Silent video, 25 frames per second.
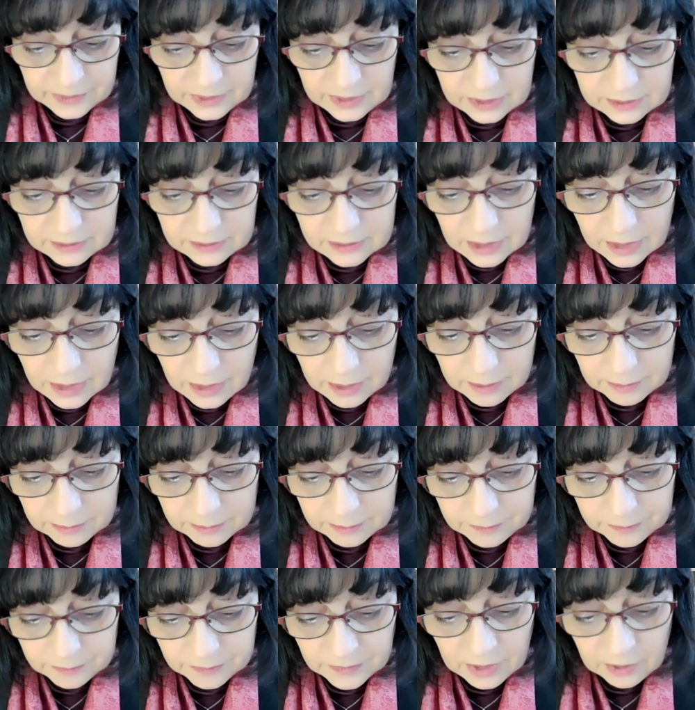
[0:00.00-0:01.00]
term
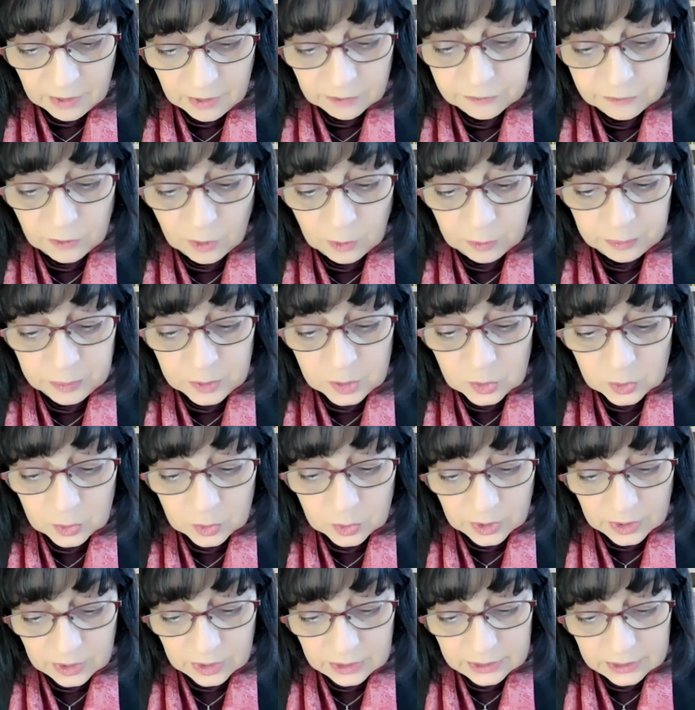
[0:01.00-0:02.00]
for
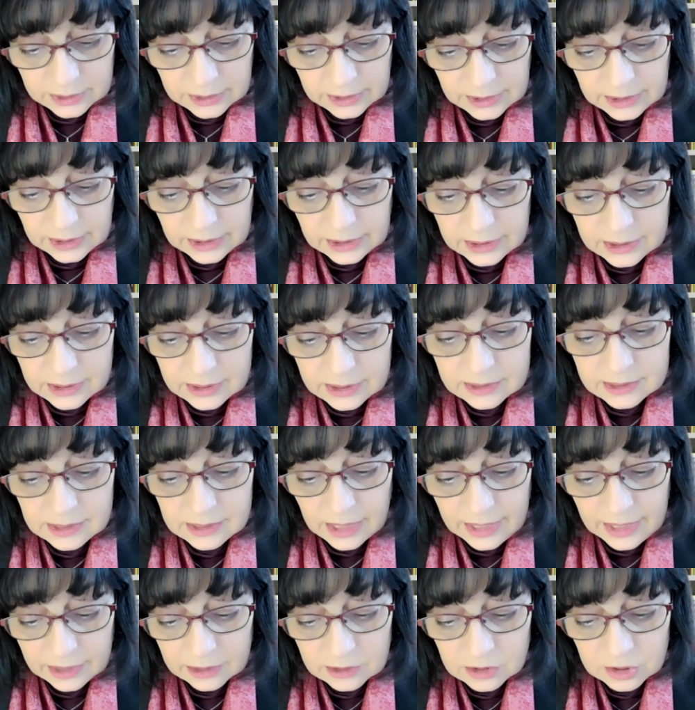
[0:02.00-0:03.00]
pure is
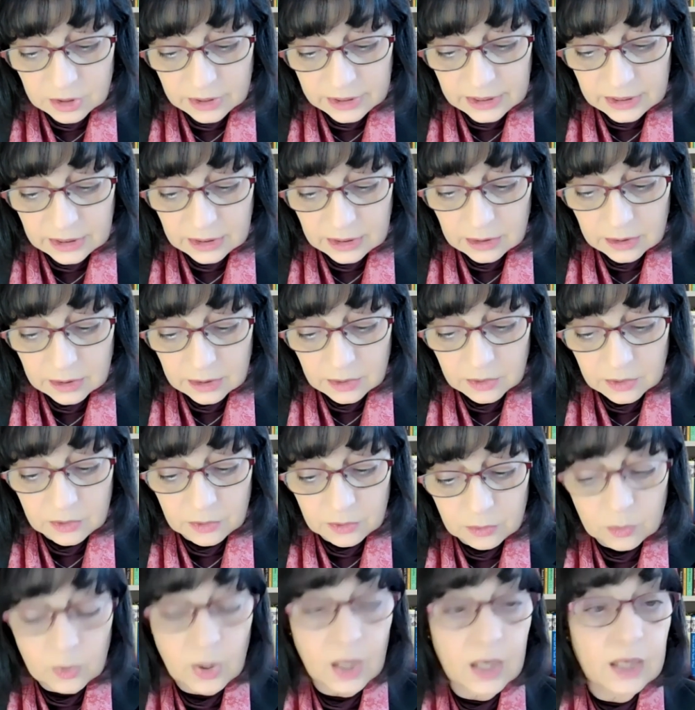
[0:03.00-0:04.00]
actually the
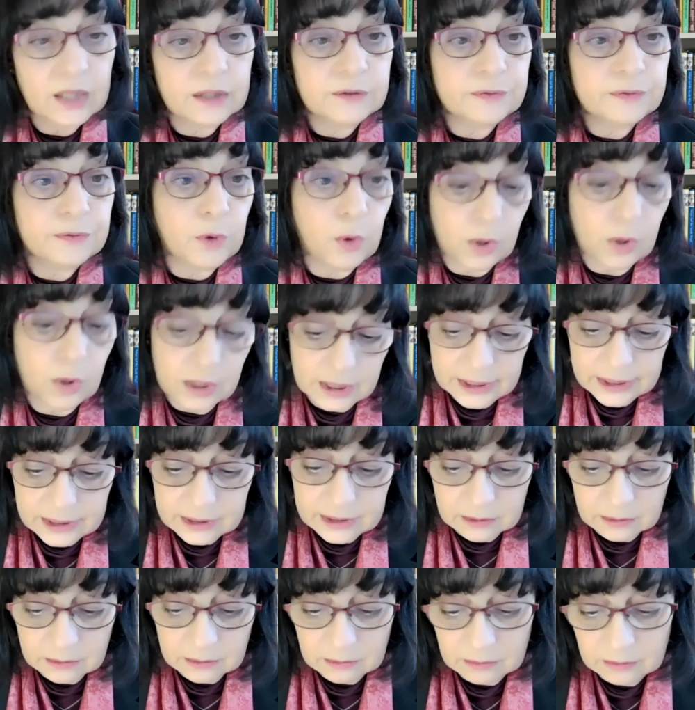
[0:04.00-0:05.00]
word for clean,
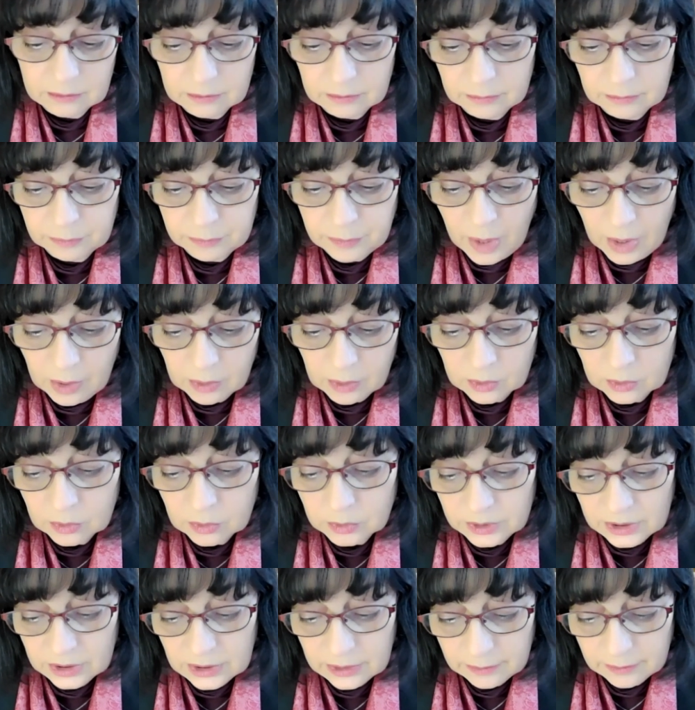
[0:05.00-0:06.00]

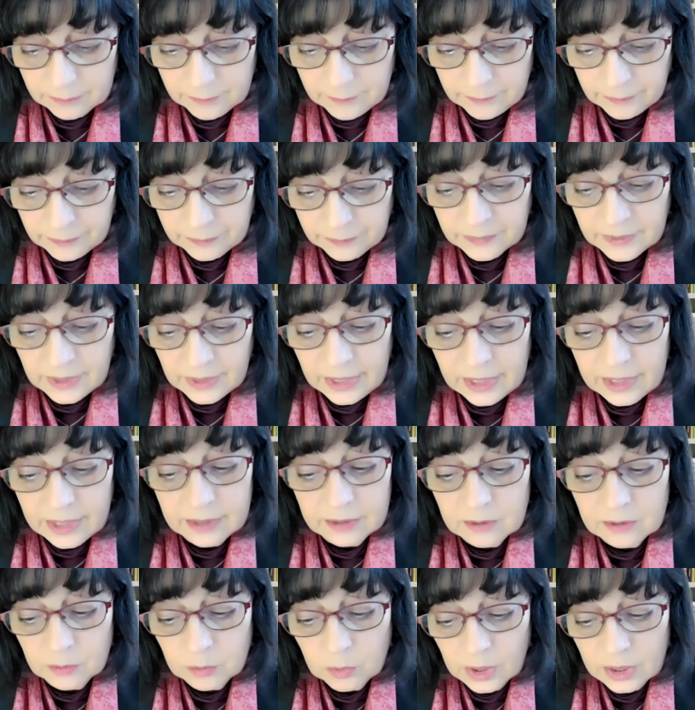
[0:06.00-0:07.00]
parkui, and the
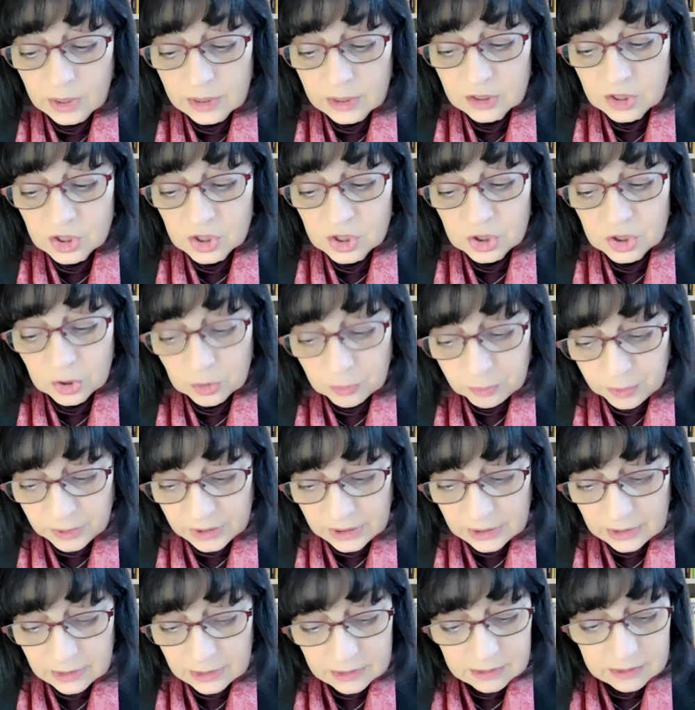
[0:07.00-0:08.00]
word shupi
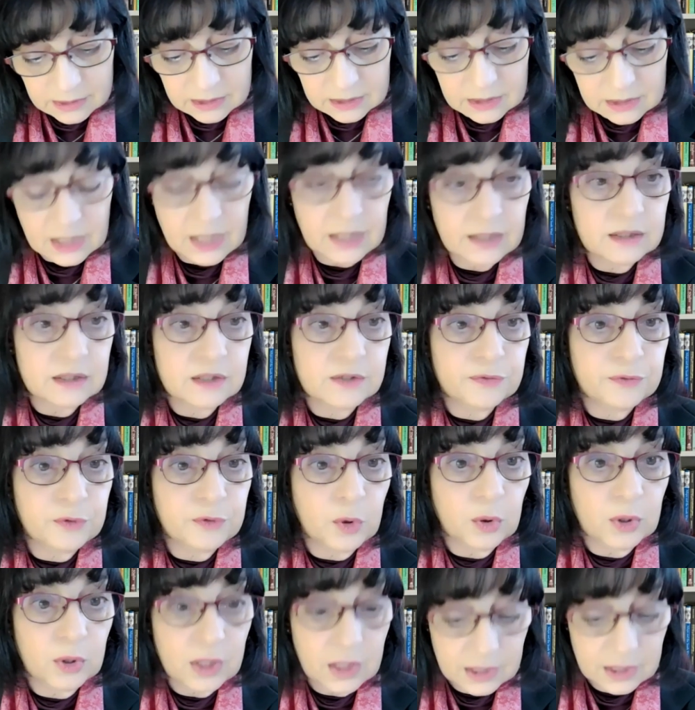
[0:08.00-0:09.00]
stands
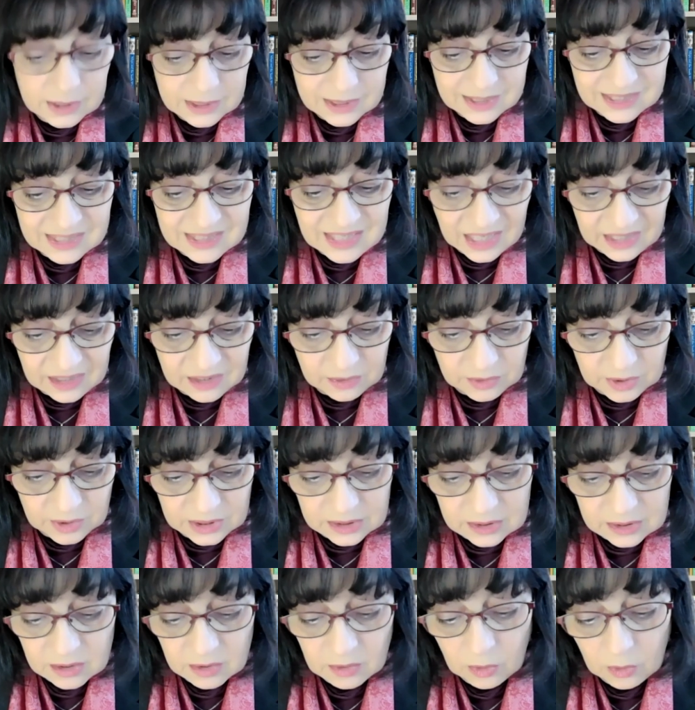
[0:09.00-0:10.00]
for sacred
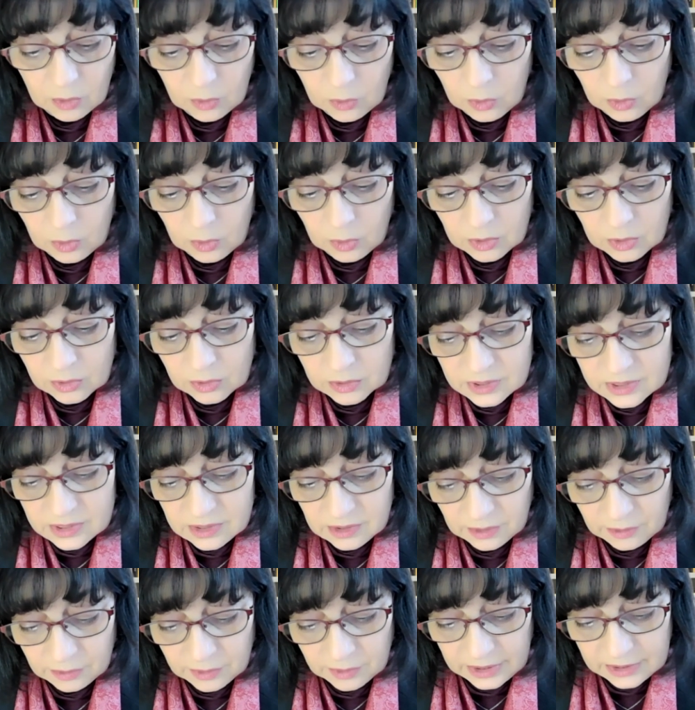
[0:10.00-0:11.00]
or
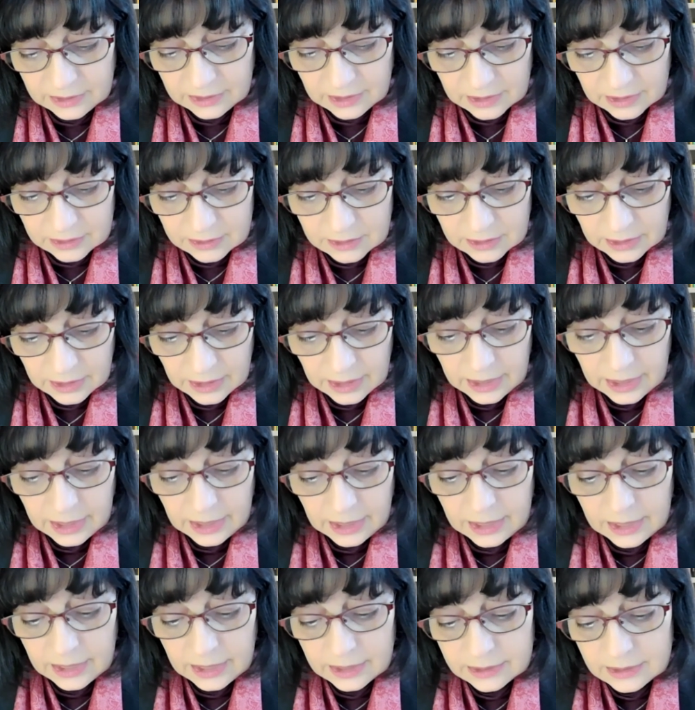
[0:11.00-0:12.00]
consecrated,
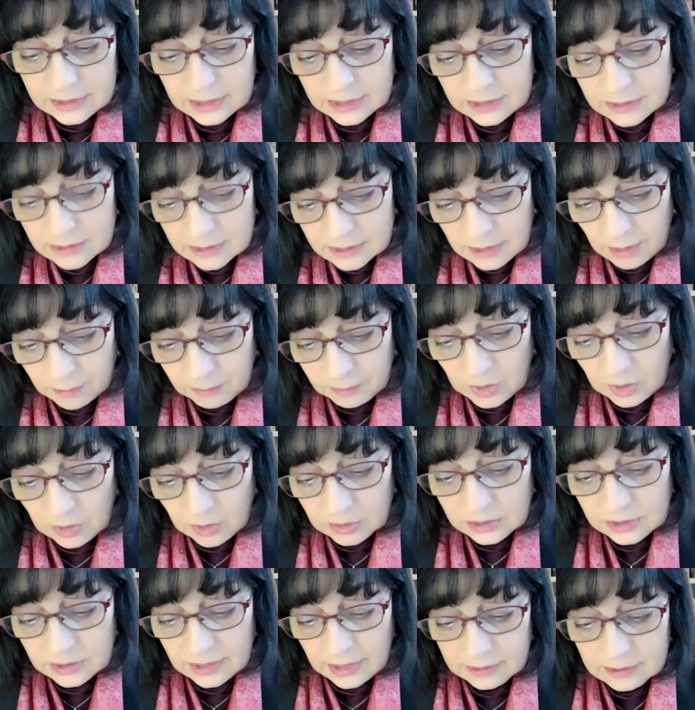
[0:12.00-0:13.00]
and in some
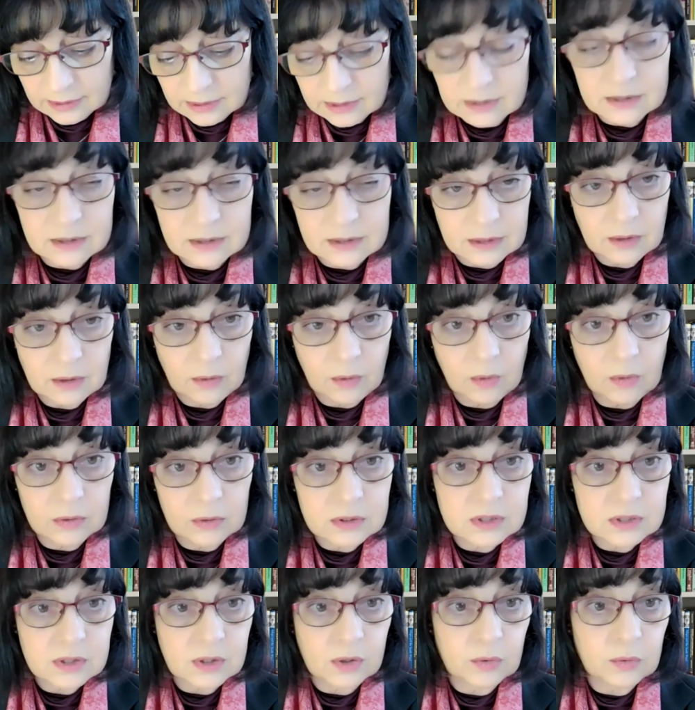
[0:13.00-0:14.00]
contexts
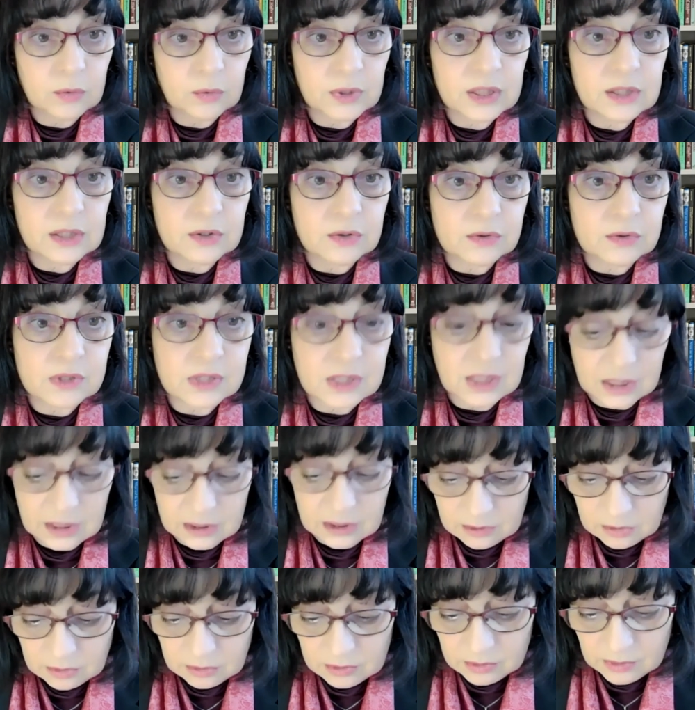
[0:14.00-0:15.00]
also we use it to
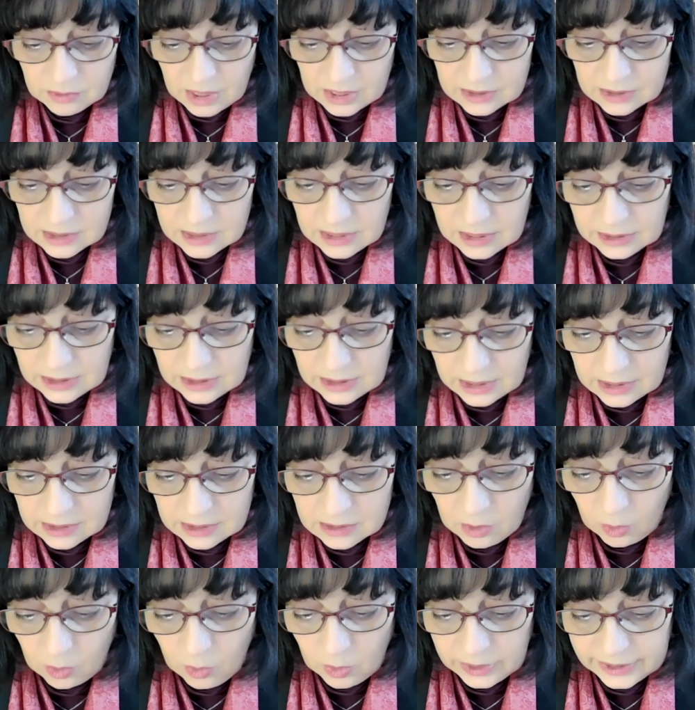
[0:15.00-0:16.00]
translate as
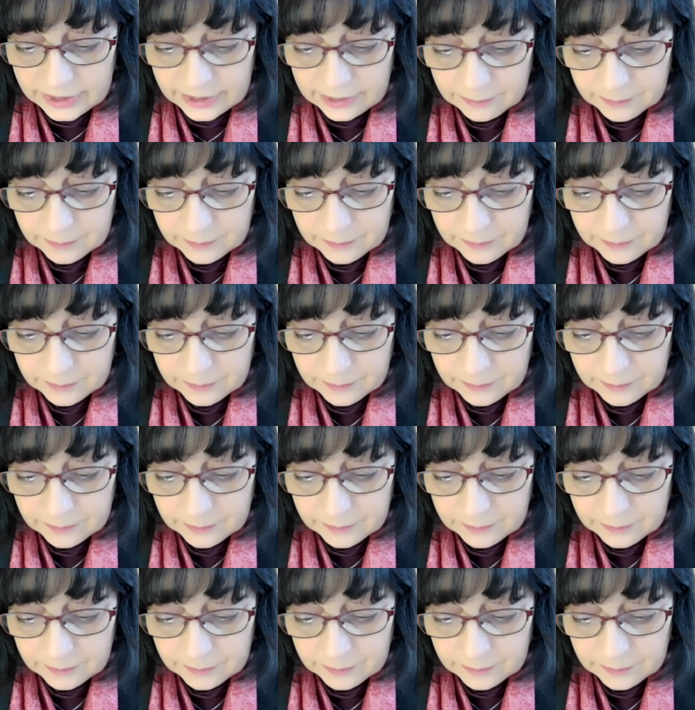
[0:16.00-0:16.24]
holy.